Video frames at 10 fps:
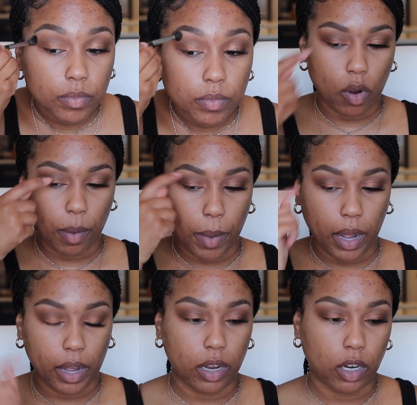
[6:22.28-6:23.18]
For
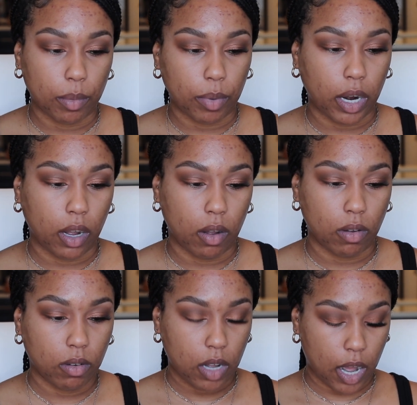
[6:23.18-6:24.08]
my
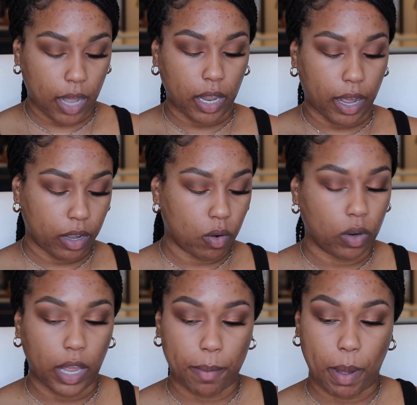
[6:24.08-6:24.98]
underbrow highlight,
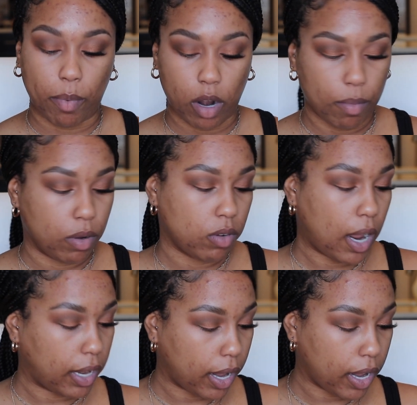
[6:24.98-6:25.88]
or like my brow bone
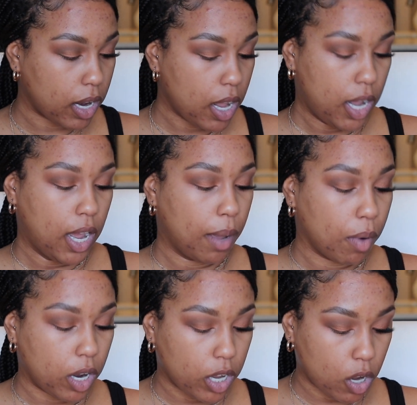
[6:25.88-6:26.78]
highlight, I'm
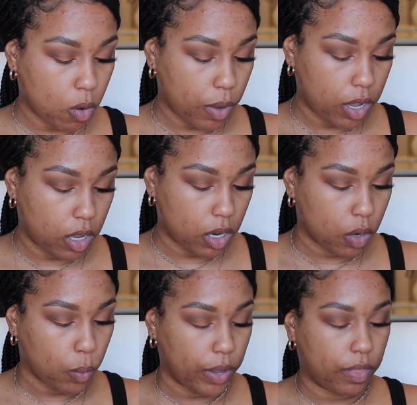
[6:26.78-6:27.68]
gonna go
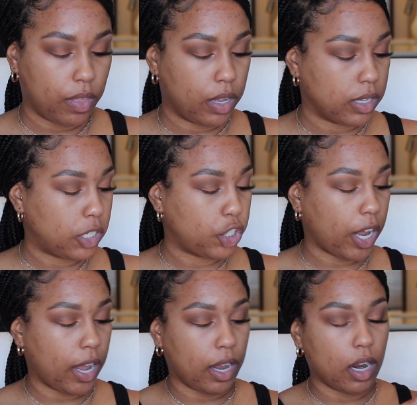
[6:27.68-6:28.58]
in with this
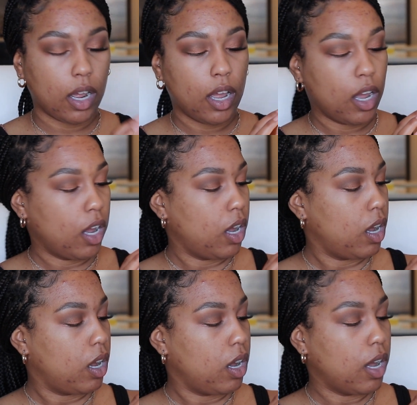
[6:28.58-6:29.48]
shade
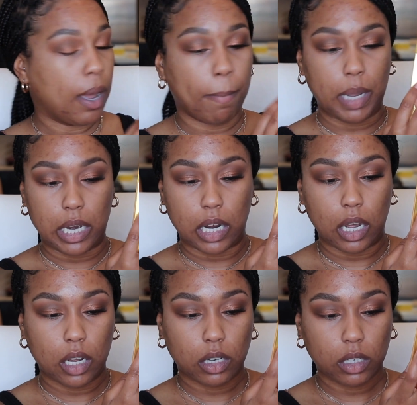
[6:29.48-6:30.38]

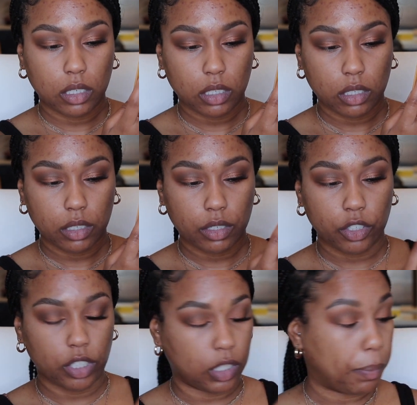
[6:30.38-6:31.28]
Amina.
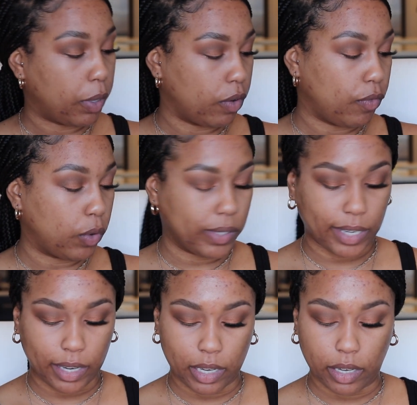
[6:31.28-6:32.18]
She's beautiful. It's
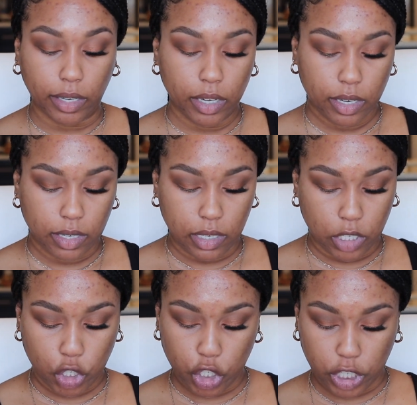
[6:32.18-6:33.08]
like a
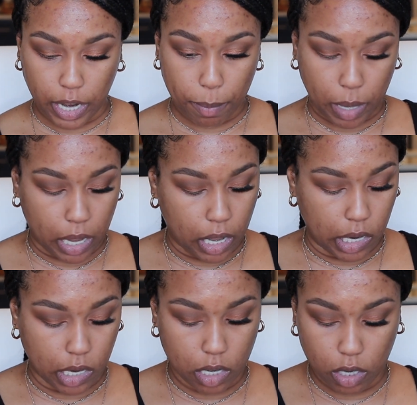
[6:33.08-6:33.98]
champagne